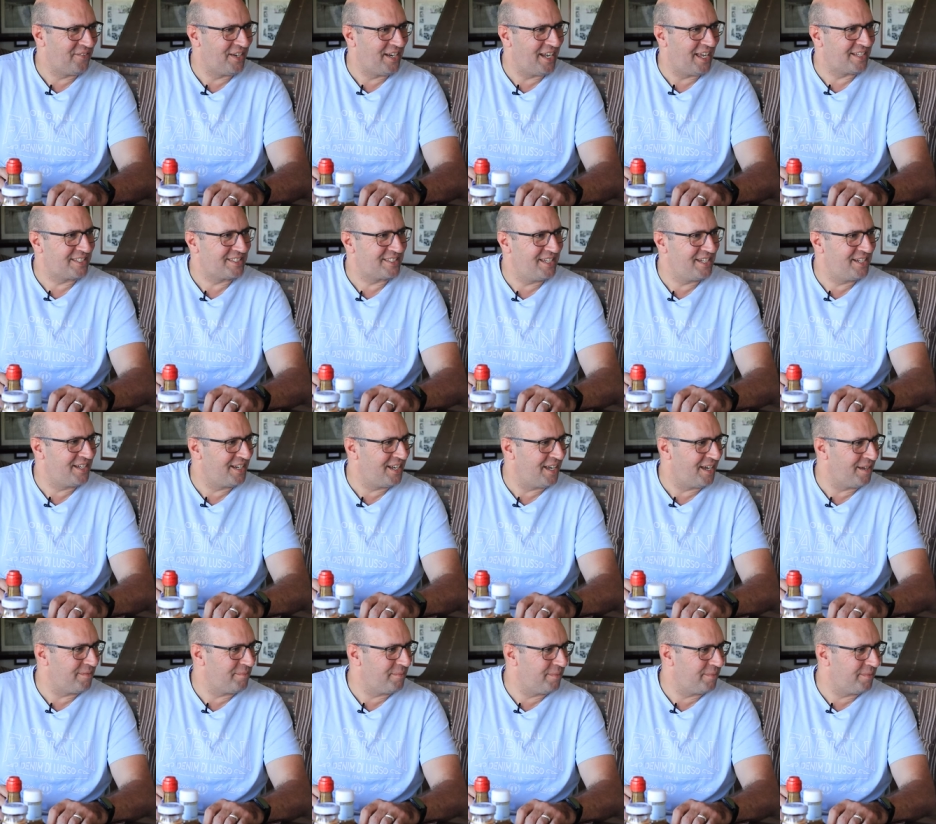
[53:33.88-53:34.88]
I mean, I said in
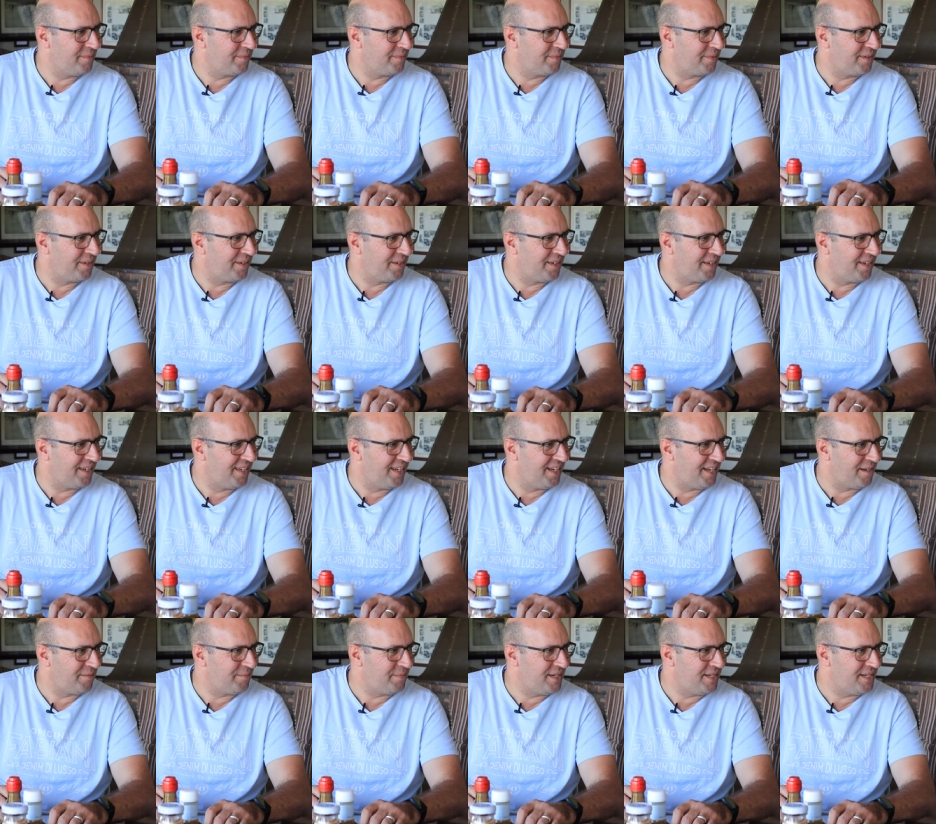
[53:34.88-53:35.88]
our,
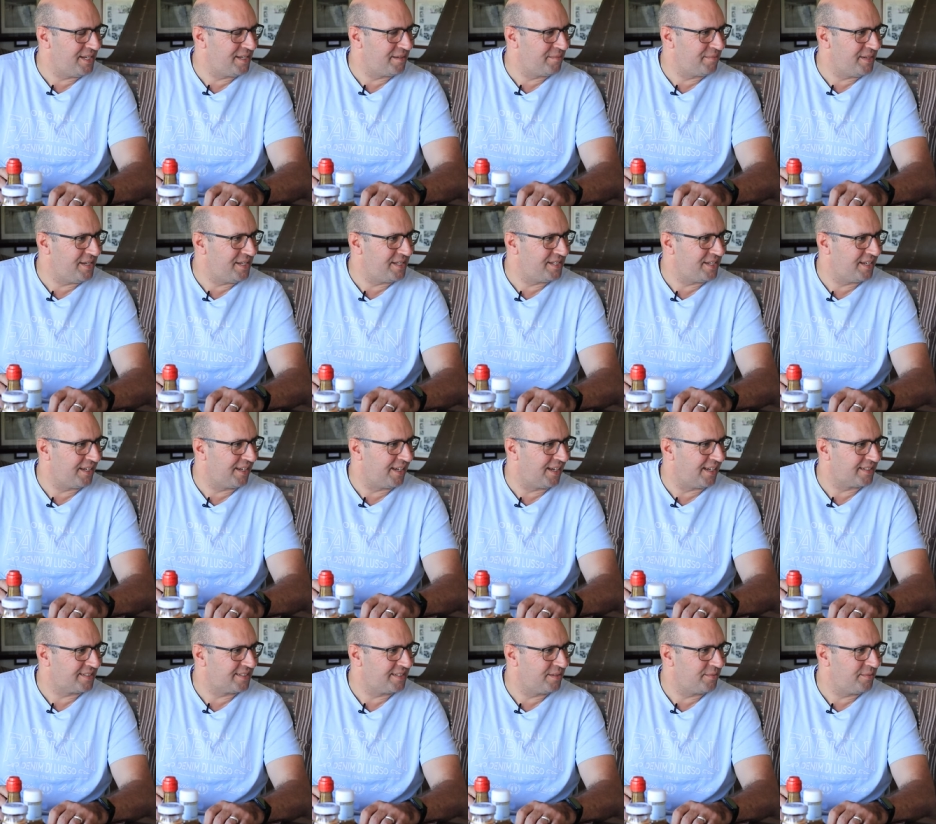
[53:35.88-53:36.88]
in our media yeah. meeting,
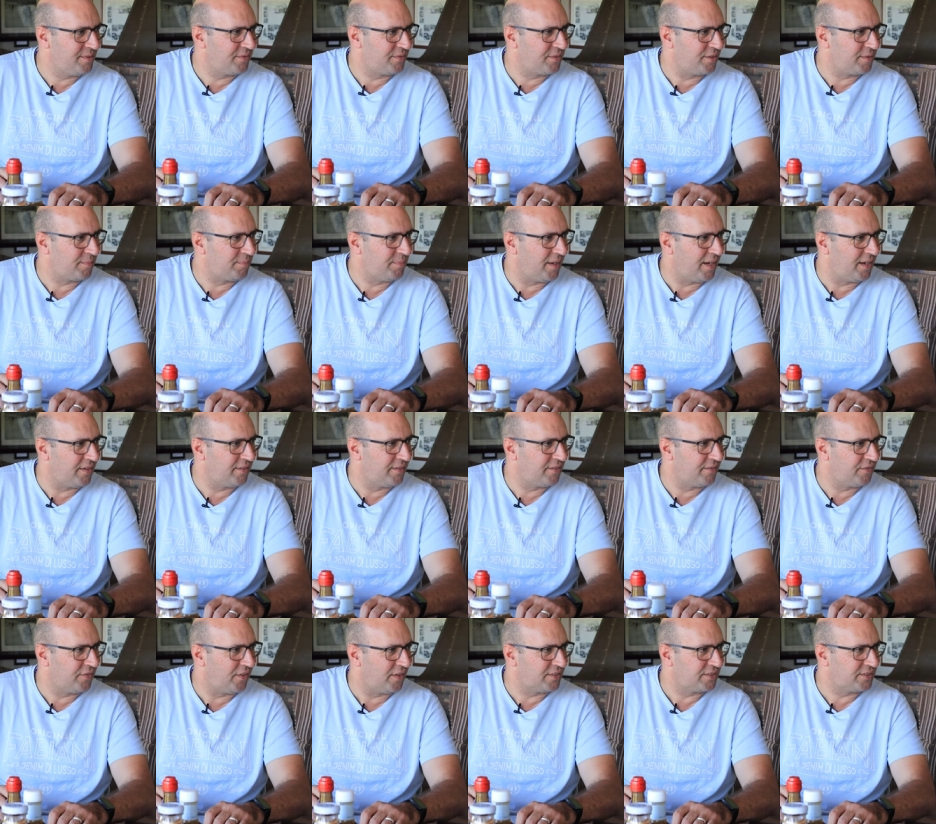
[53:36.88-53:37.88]
I said, we've got
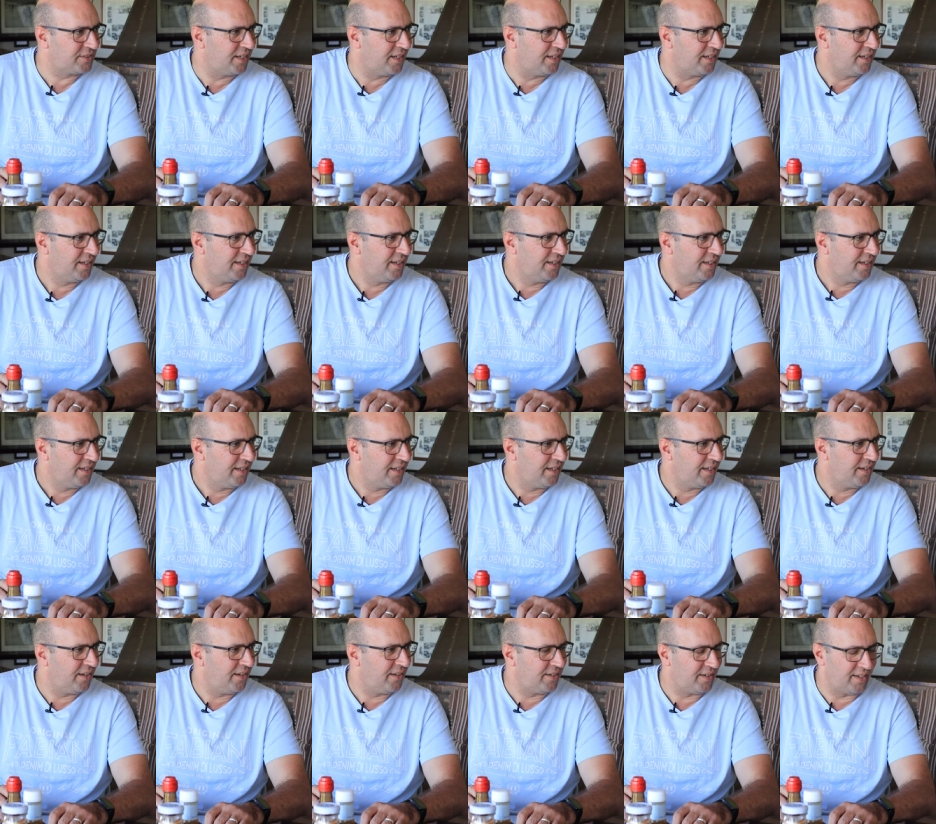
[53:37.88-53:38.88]
Byron Foster
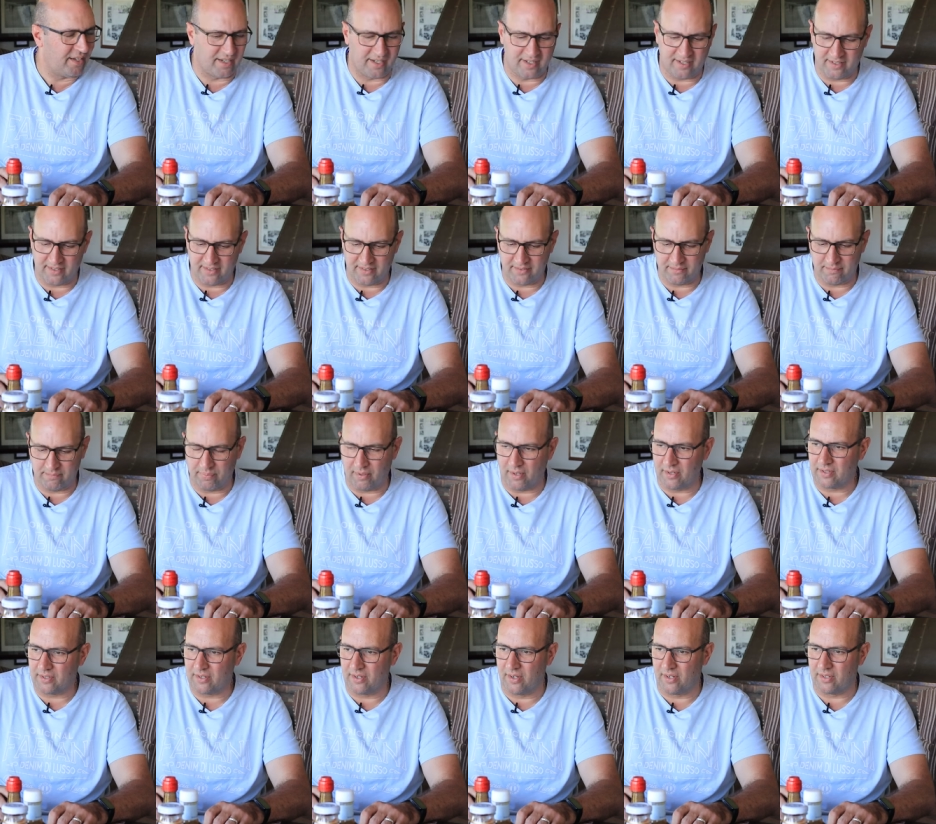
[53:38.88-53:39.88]
uh, on our
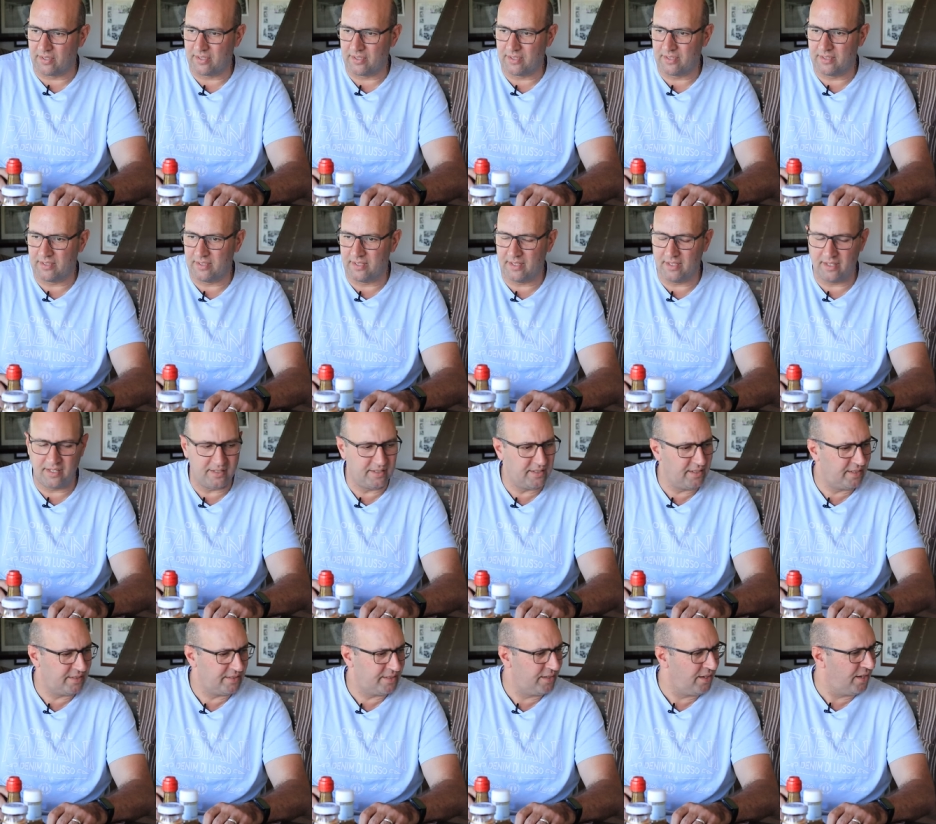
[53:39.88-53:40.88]
podcast,
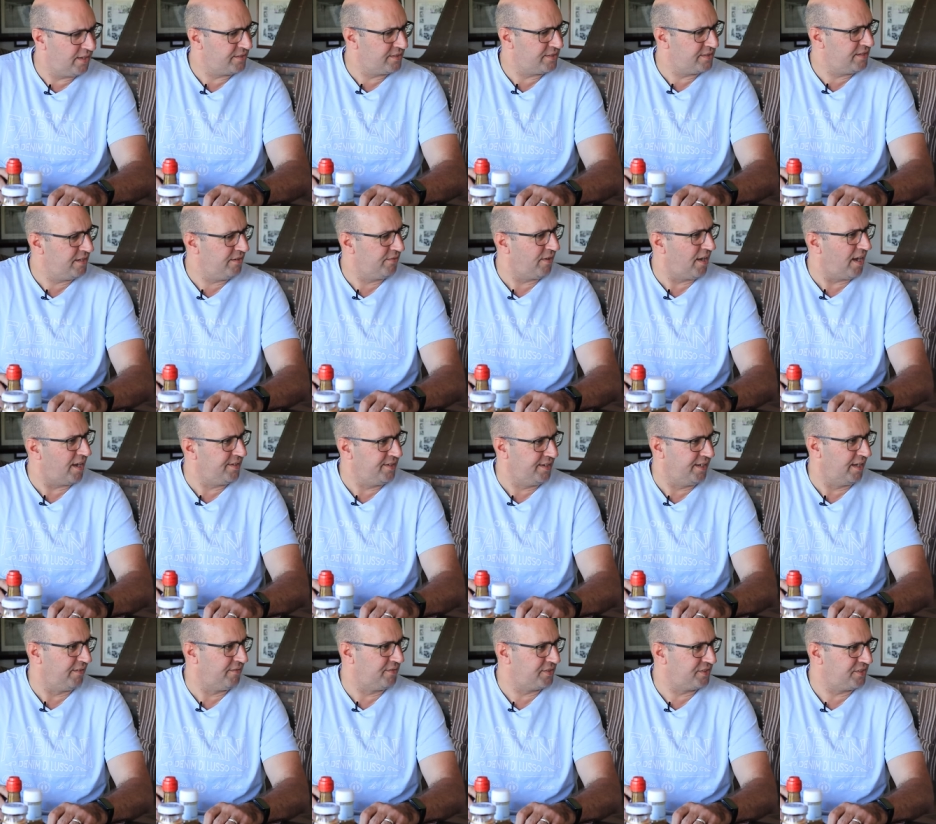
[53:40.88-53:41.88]
and I said, oh, isn't he
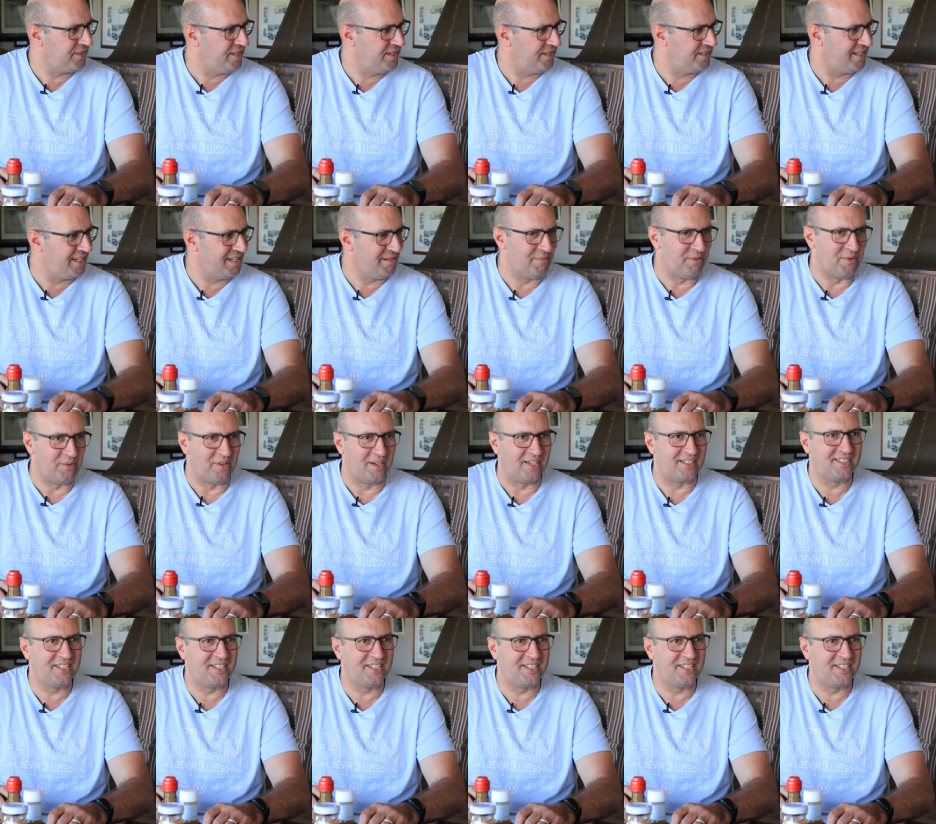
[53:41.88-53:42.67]
riding overseas anymore?